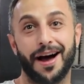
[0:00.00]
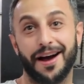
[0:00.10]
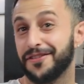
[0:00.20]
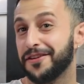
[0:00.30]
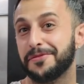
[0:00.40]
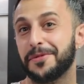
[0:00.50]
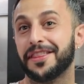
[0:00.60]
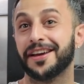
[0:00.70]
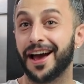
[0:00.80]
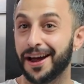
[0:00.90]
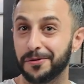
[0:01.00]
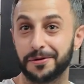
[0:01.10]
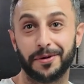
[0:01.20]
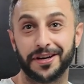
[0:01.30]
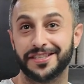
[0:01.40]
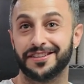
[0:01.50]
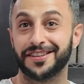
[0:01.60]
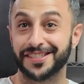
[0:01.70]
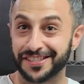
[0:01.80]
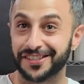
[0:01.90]
I've never met the guy. We're buddies on
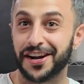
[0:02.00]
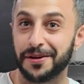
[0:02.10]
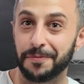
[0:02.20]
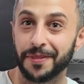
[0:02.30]
Instagram.